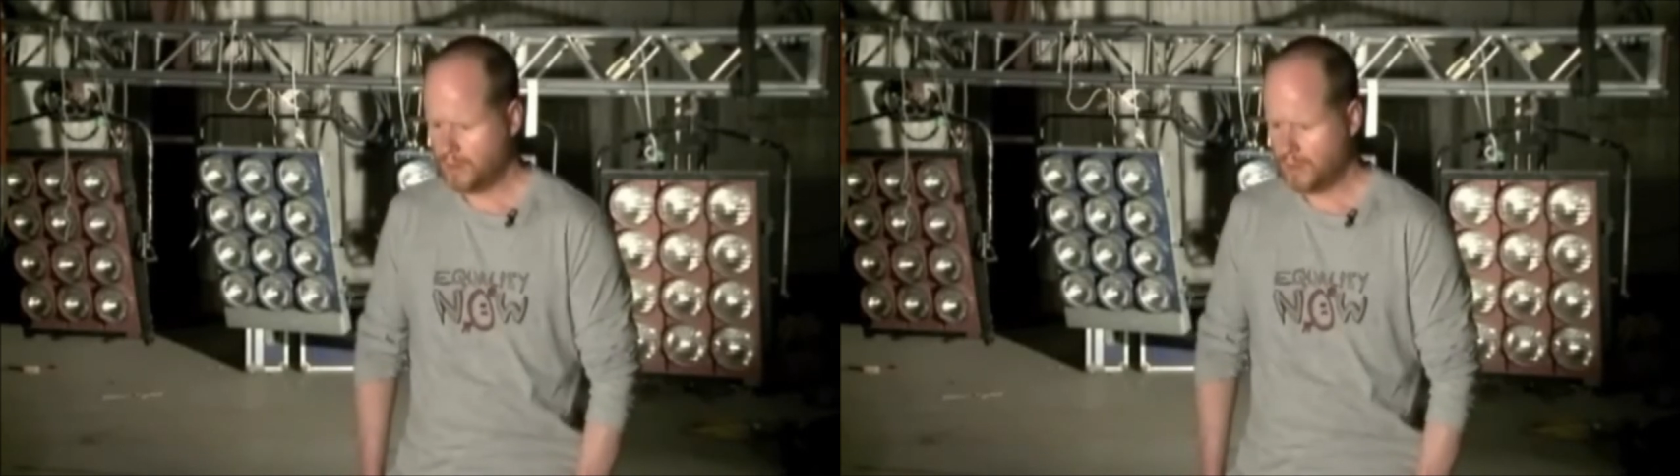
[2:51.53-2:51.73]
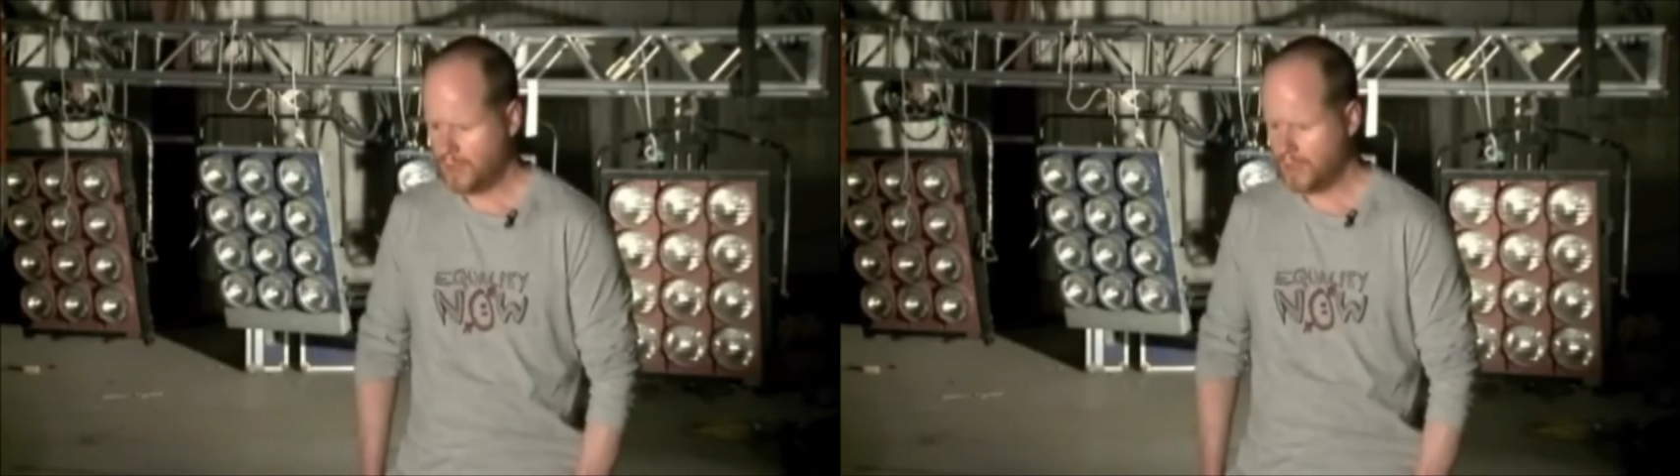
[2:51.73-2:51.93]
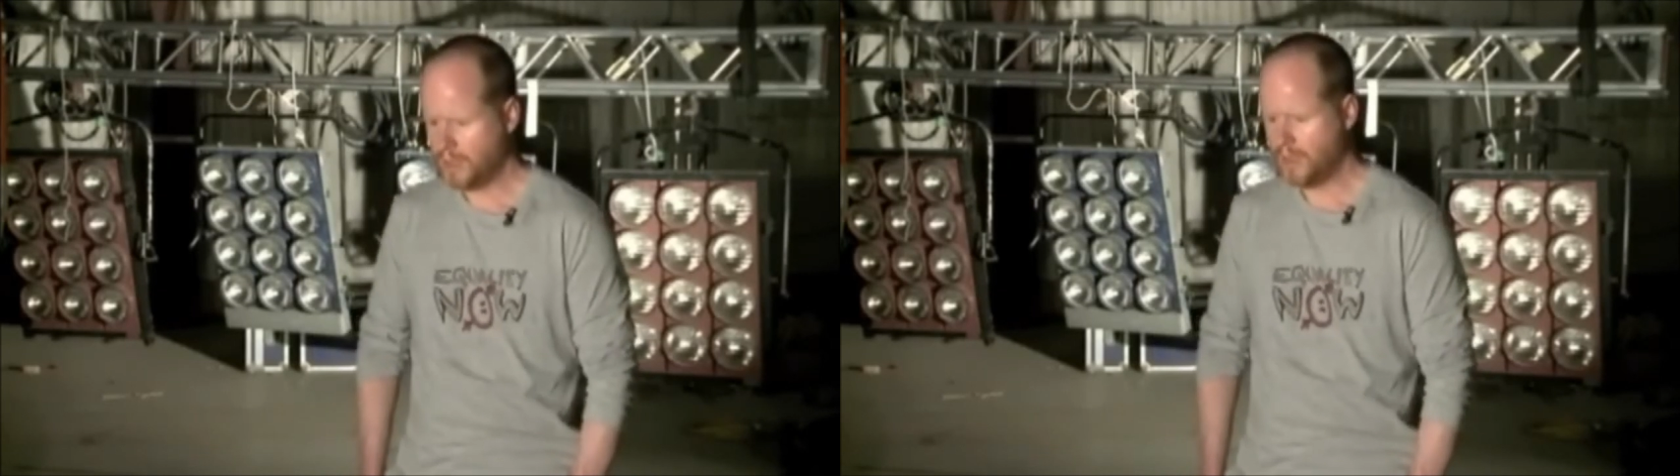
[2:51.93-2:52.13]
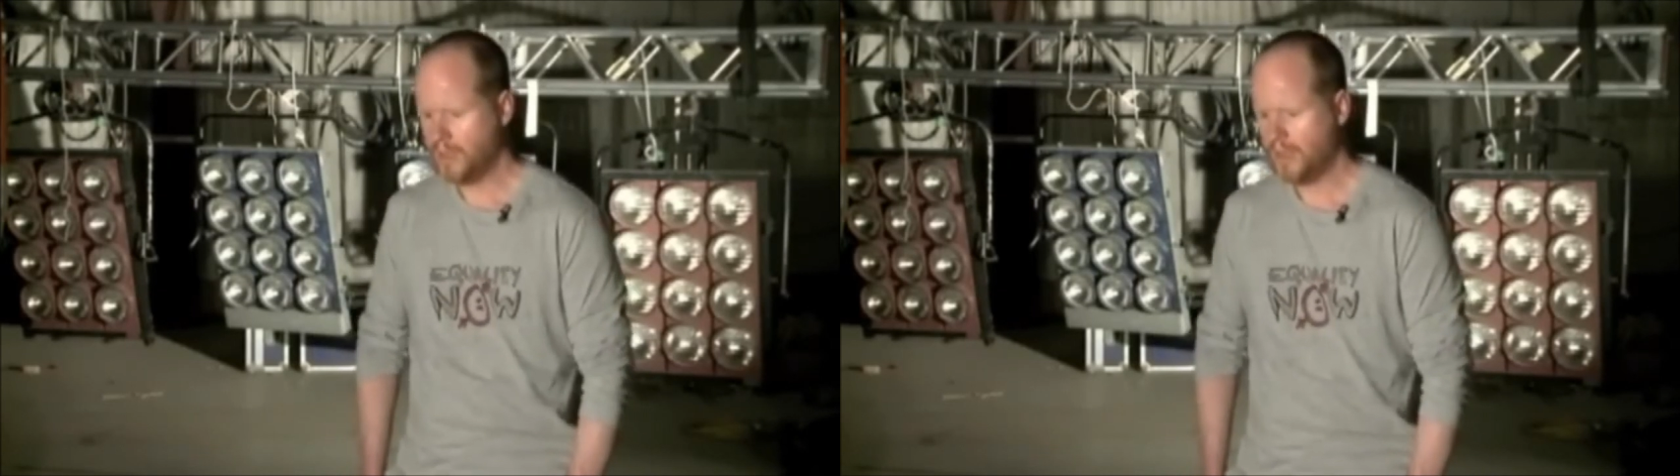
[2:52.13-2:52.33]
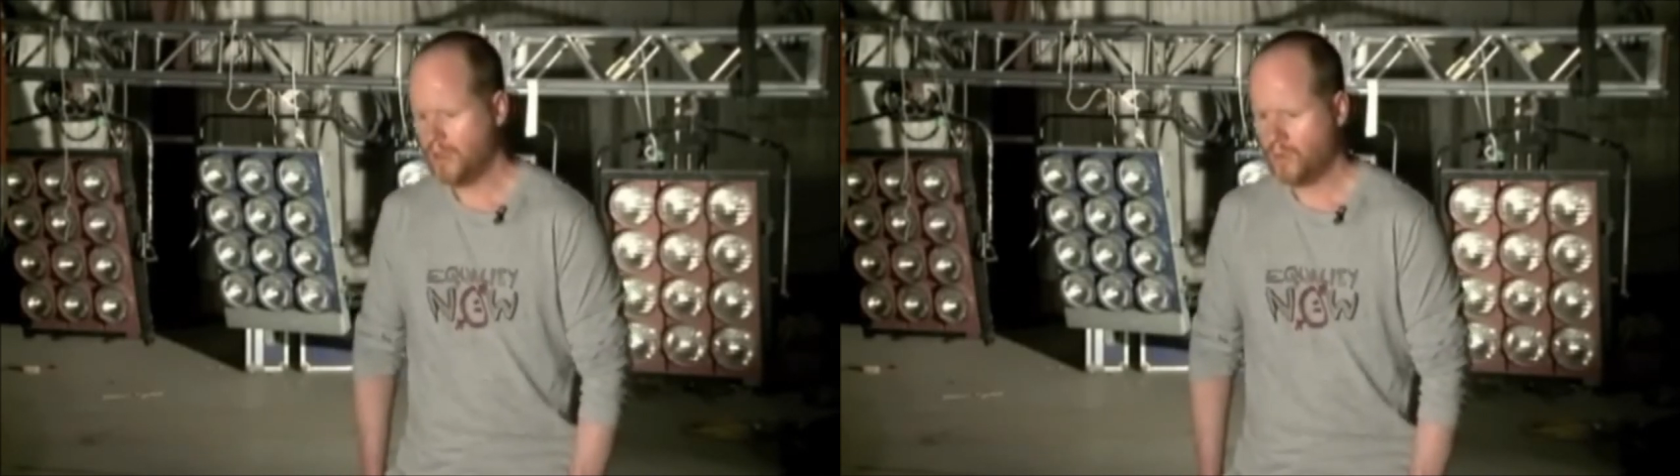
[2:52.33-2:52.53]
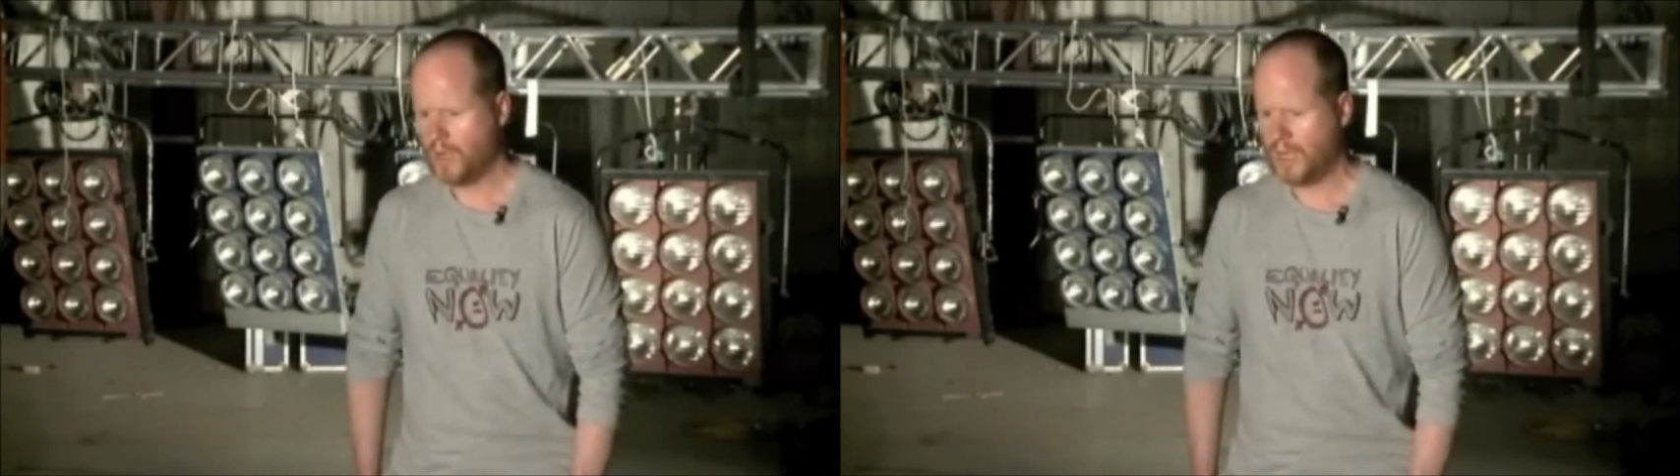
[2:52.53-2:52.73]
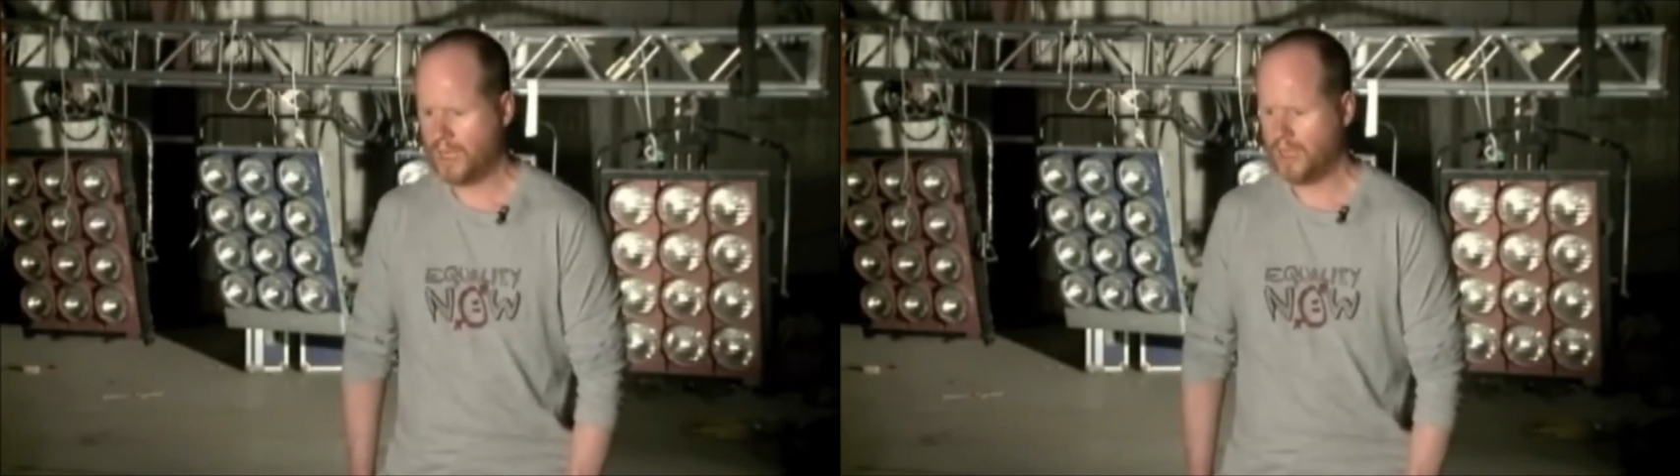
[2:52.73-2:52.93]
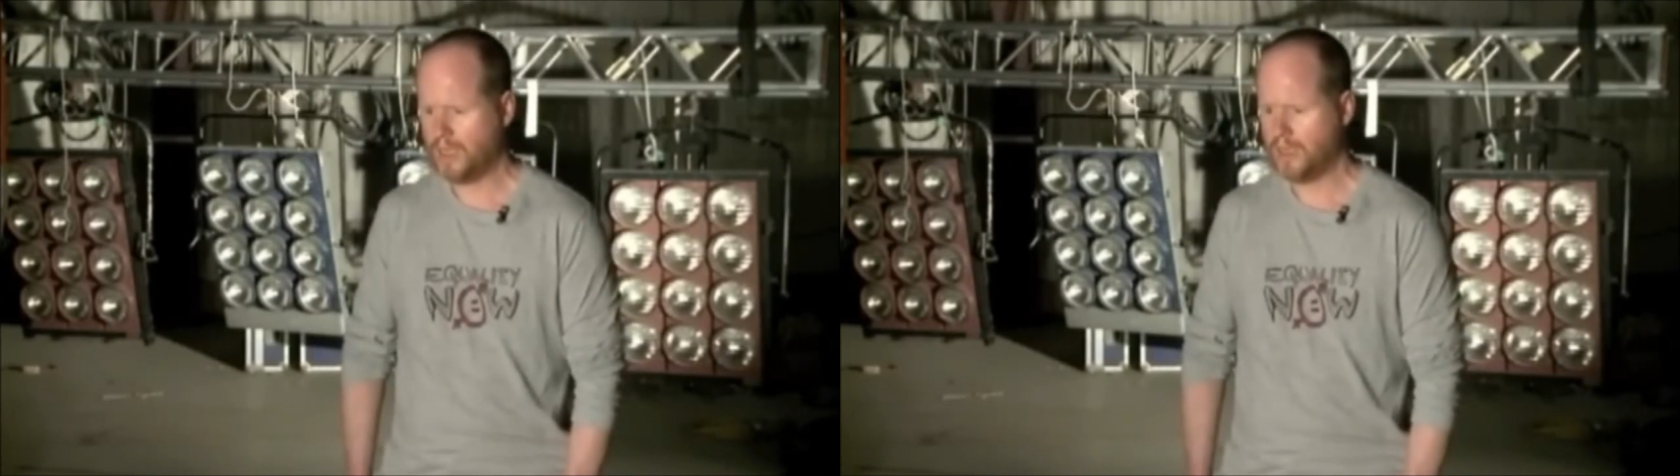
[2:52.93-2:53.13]
Uh,
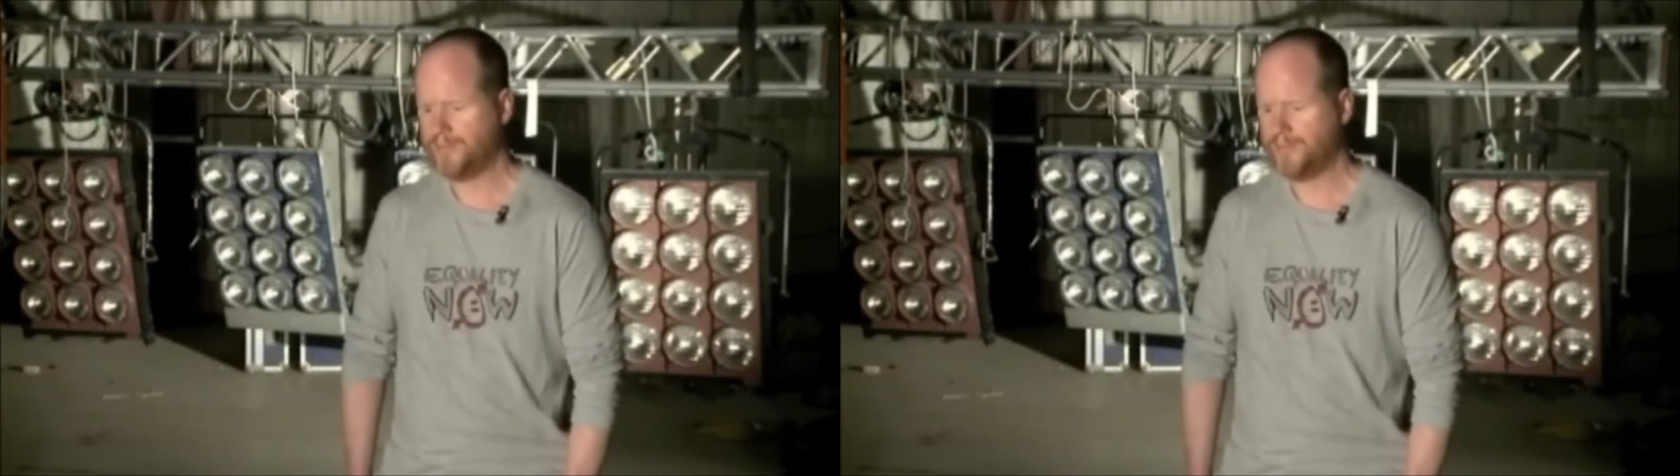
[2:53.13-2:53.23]
why?